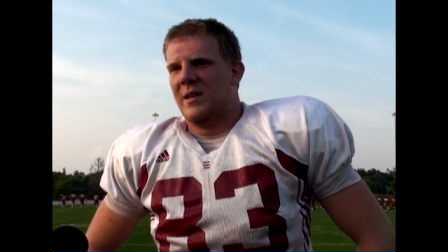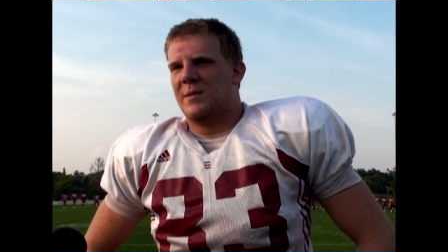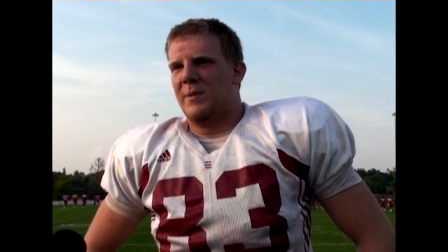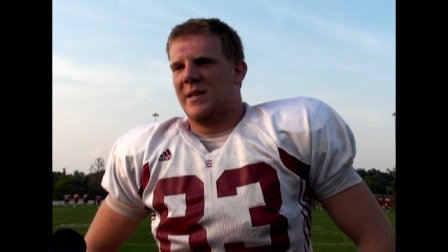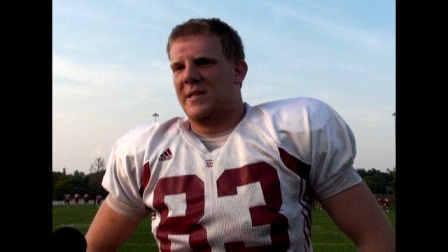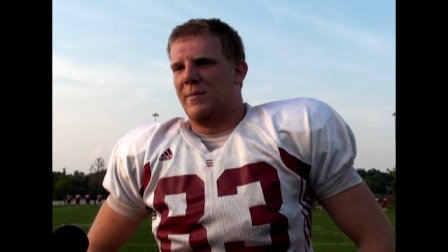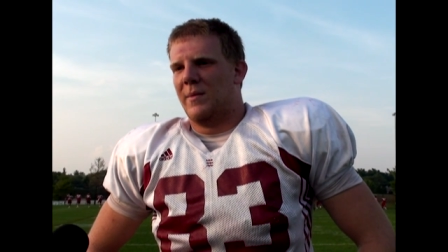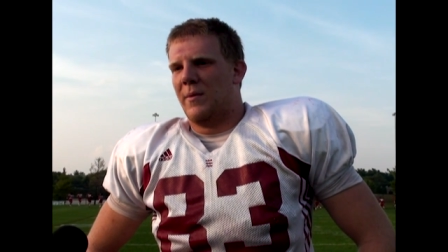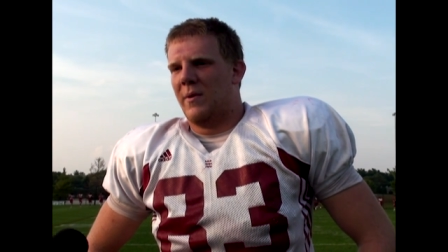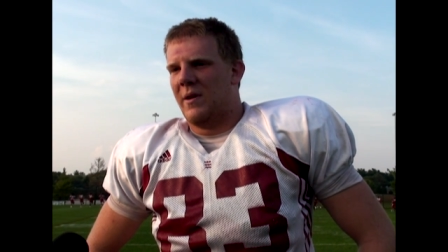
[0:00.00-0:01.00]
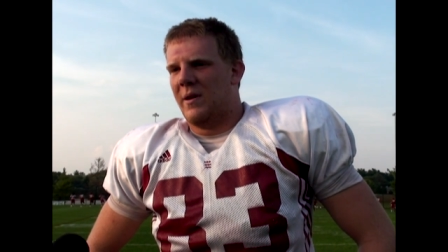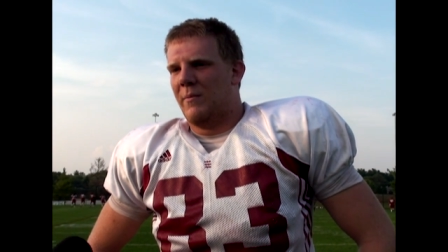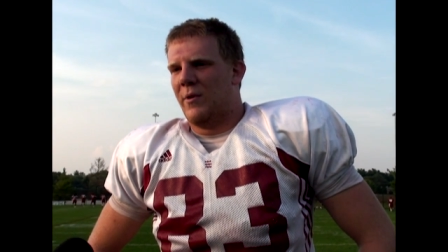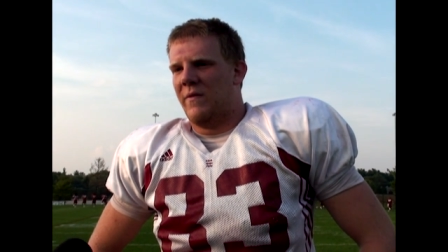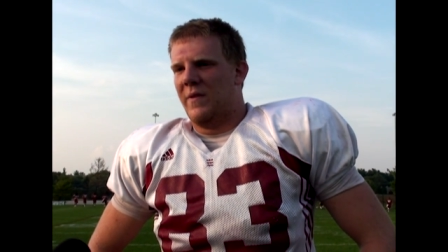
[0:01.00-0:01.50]
SPEA seemed more uh,
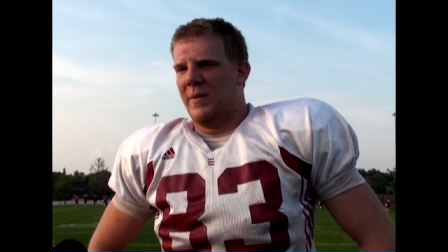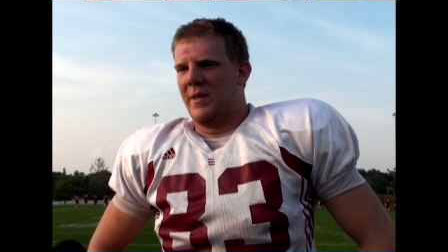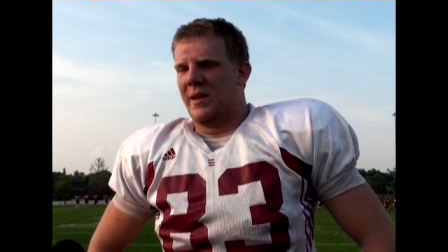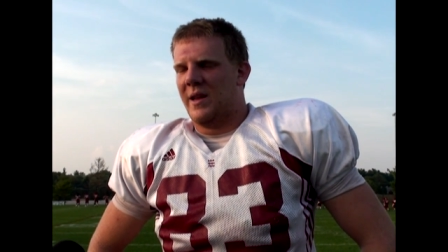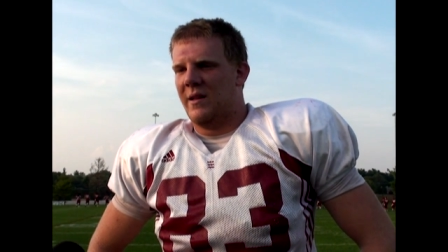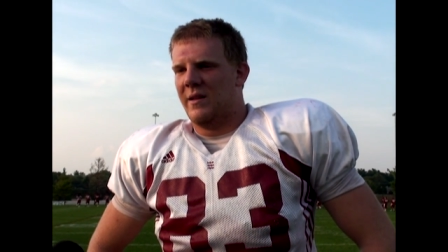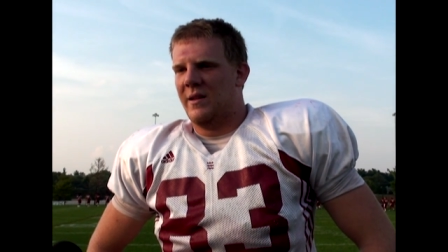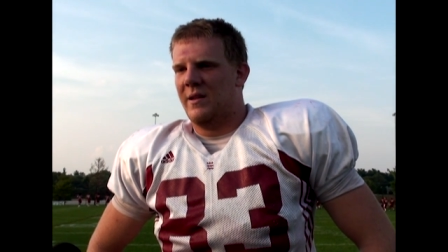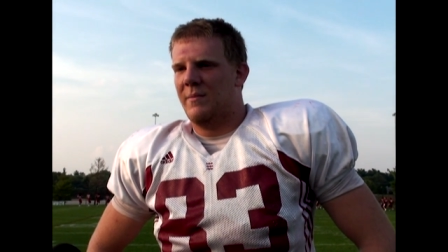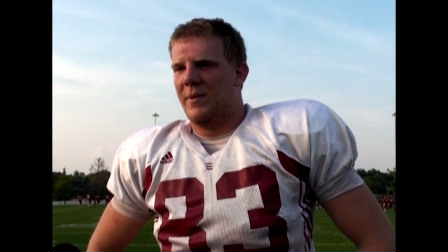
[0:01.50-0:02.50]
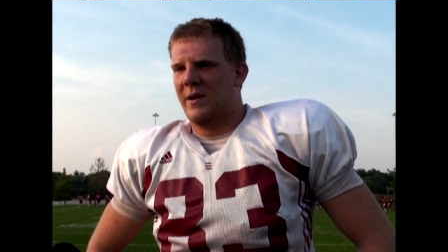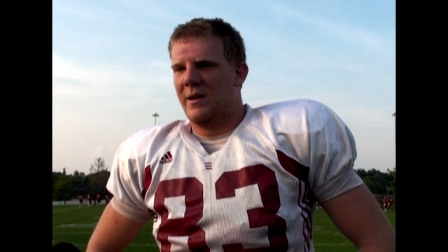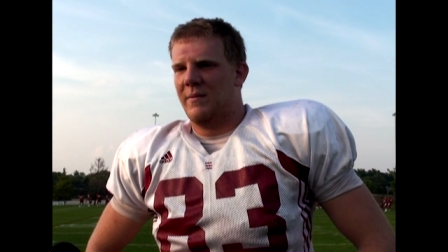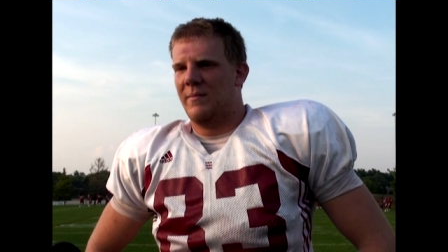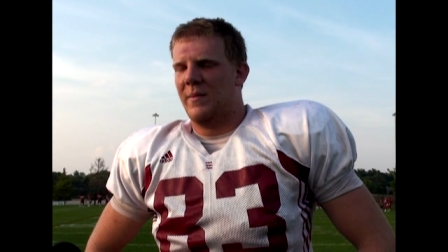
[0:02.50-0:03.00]
more to fit me than Kelly, but
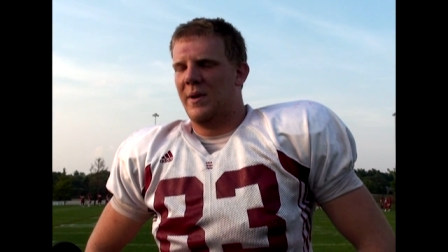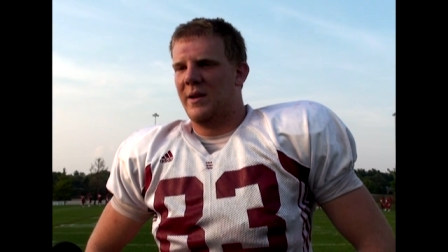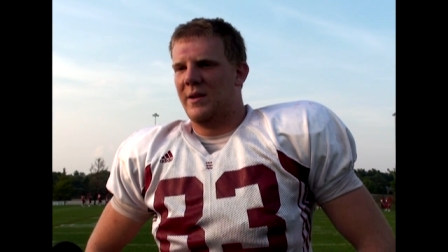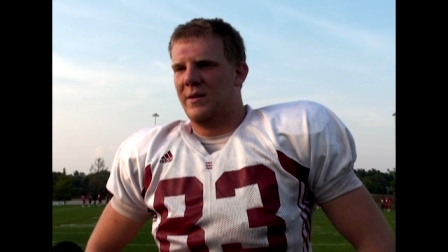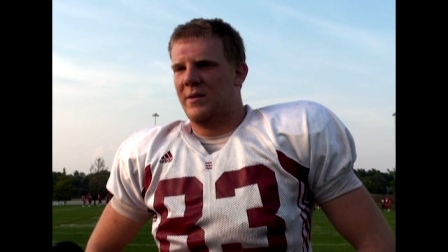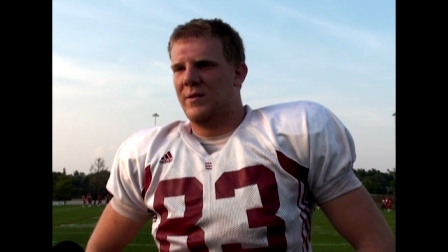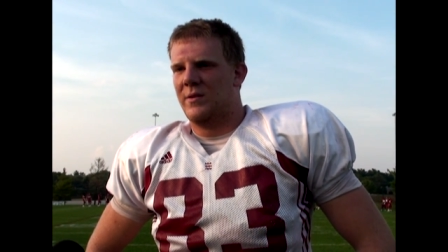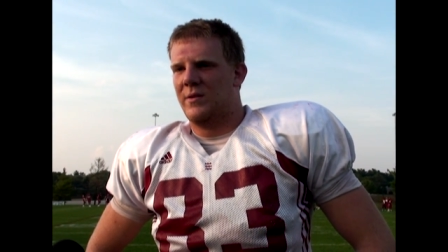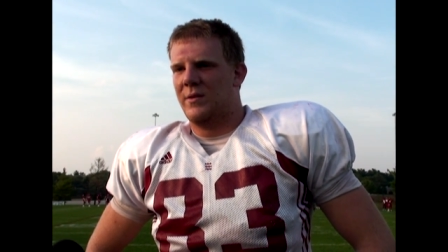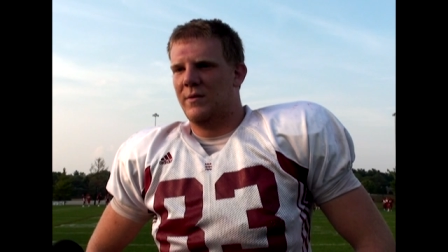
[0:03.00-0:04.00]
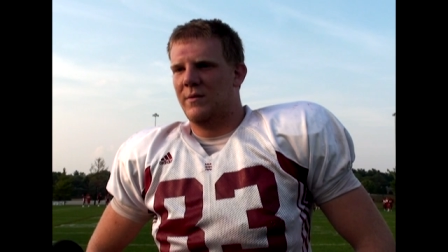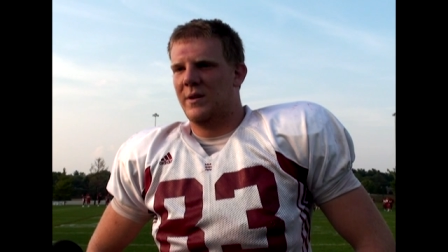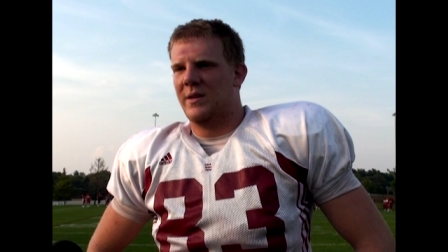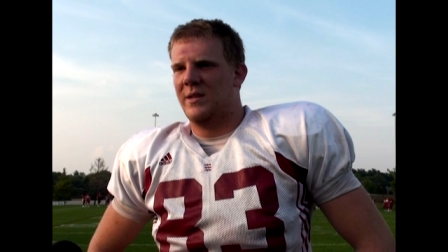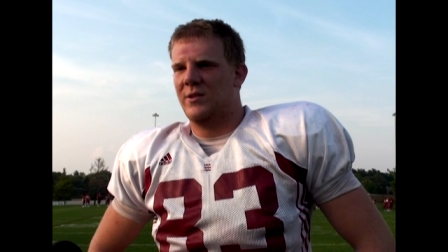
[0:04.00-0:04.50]
um, my two
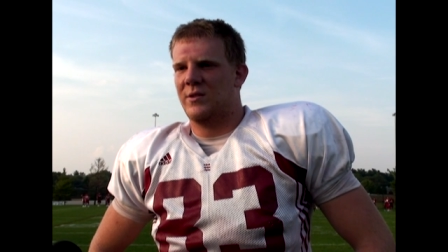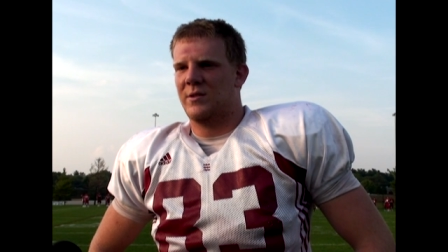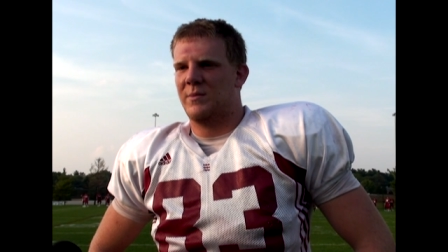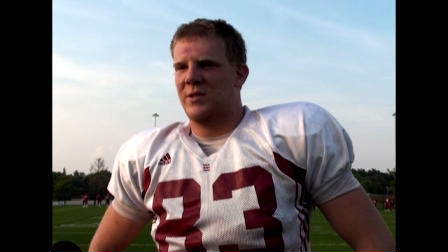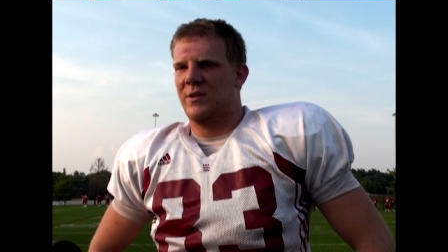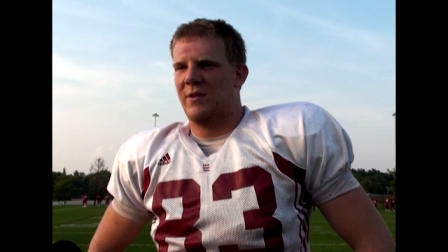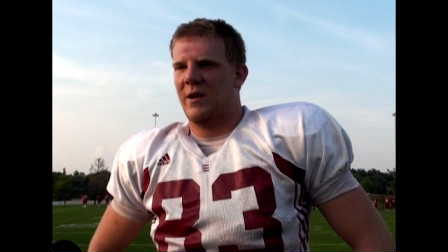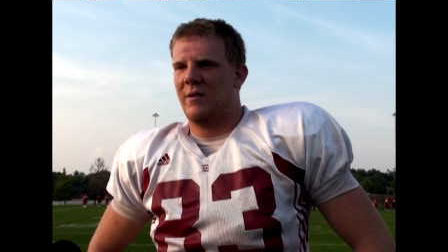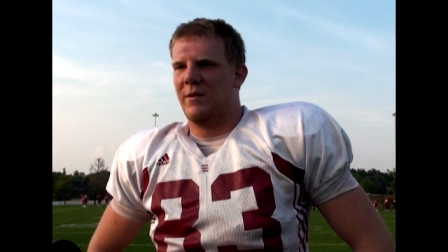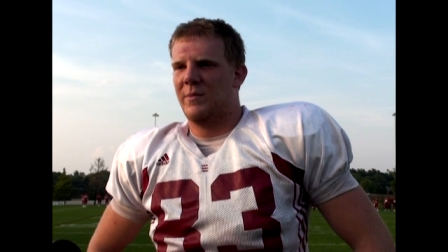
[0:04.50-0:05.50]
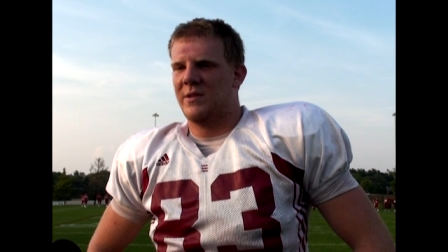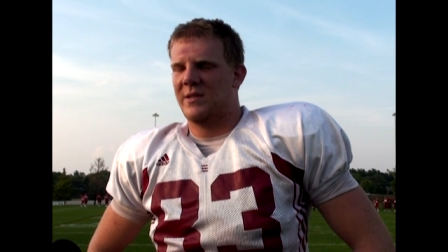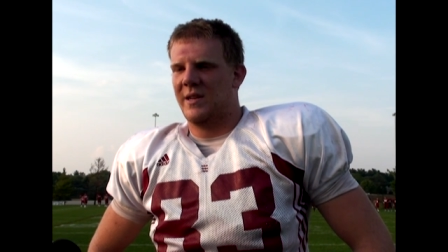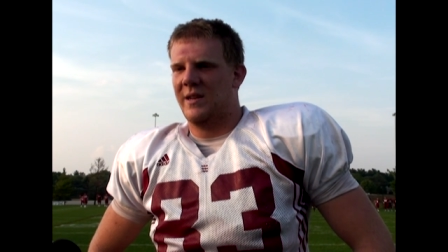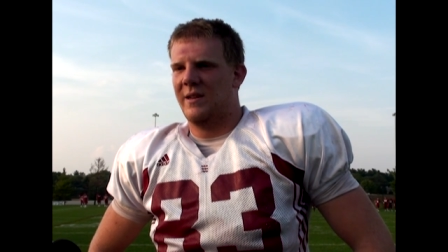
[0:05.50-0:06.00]
uh, teachers, Ms. Schoenauer and Mr.
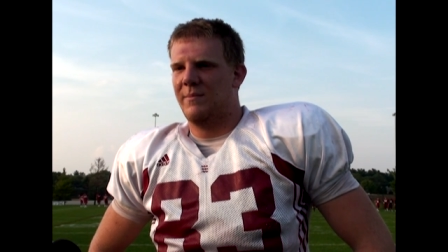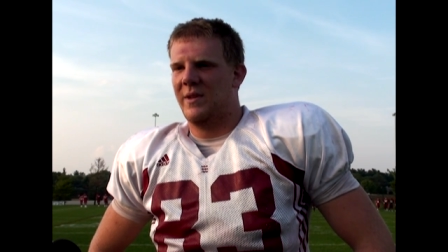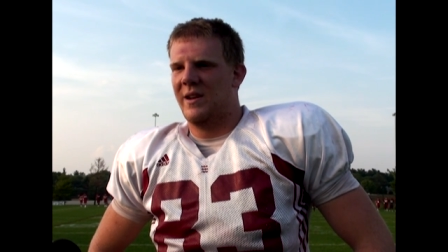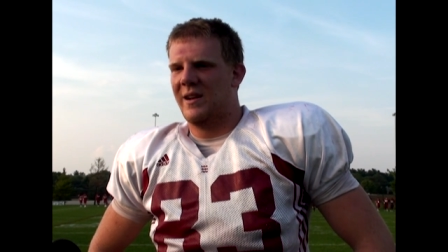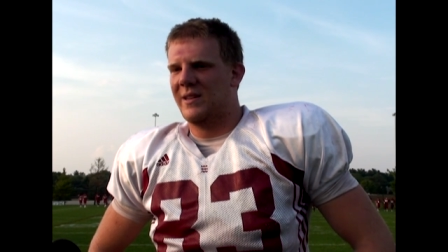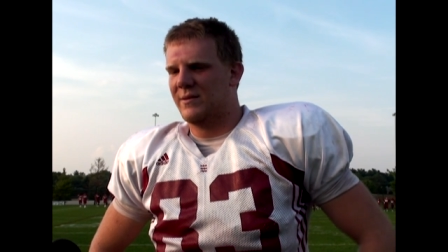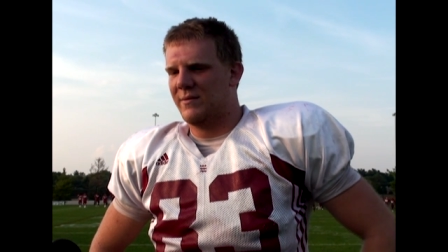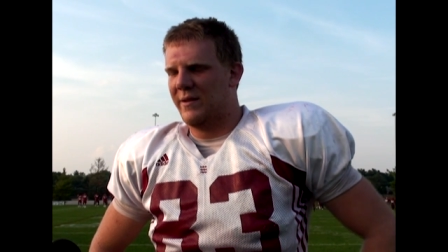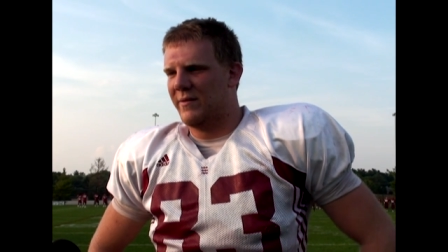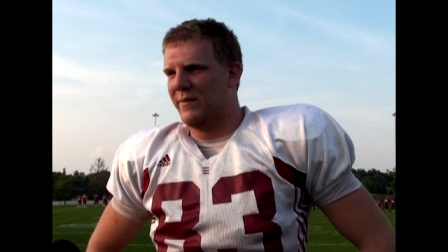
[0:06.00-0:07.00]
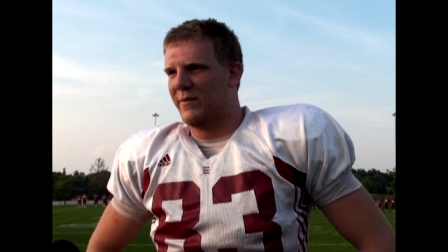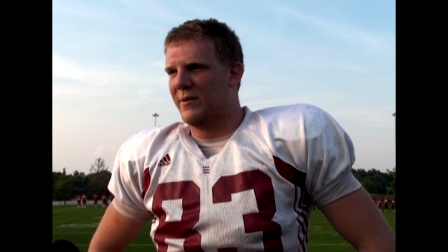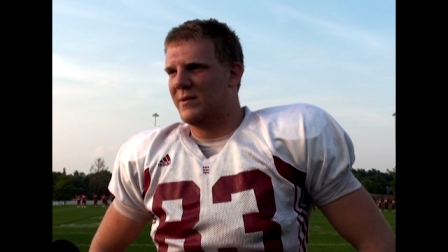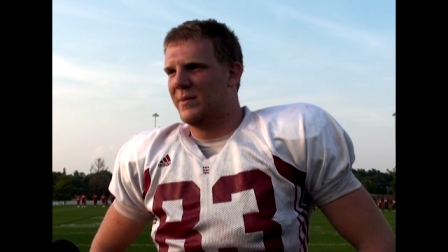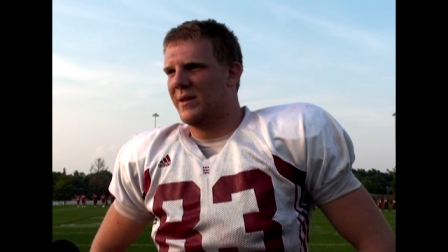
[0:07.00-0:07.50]
Saeed, in high school definitely
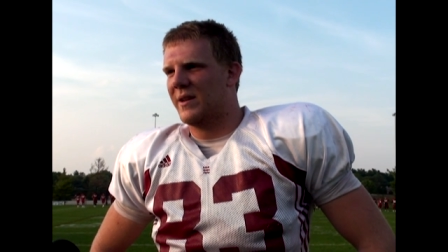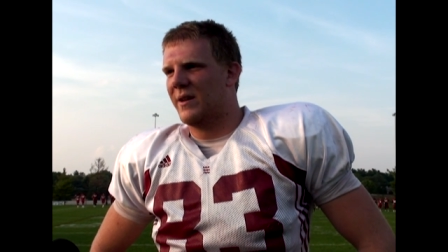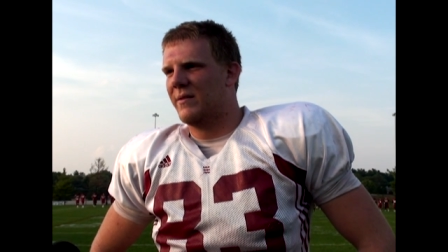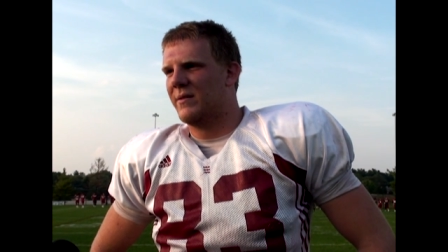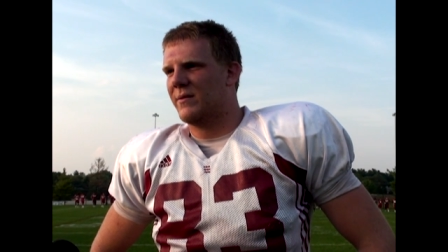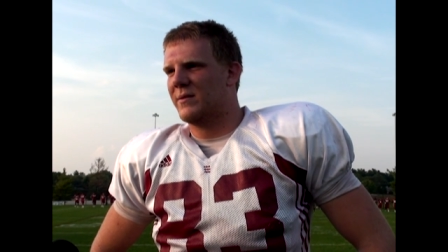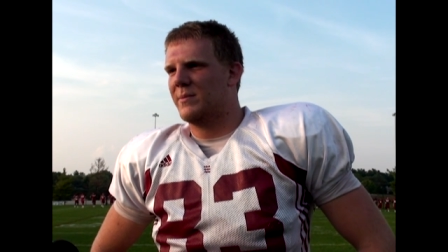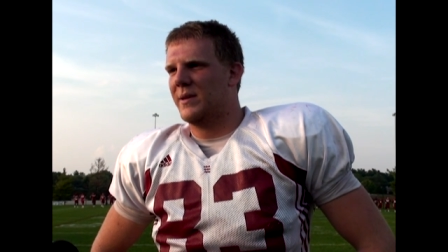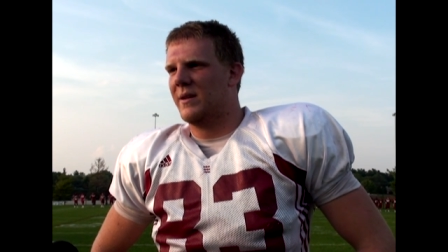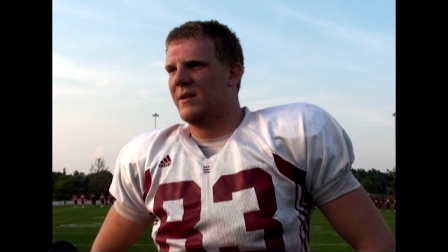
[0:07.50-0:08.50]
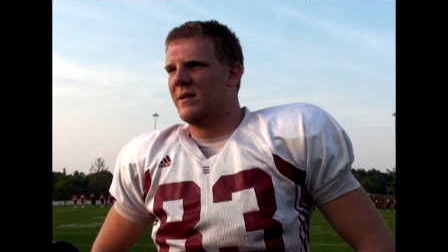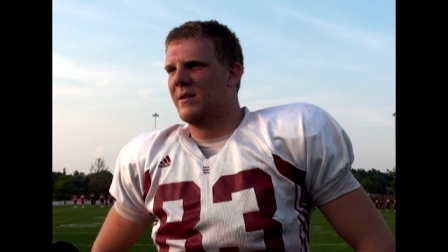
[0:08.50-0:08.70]
influenced me to go towards SPEA.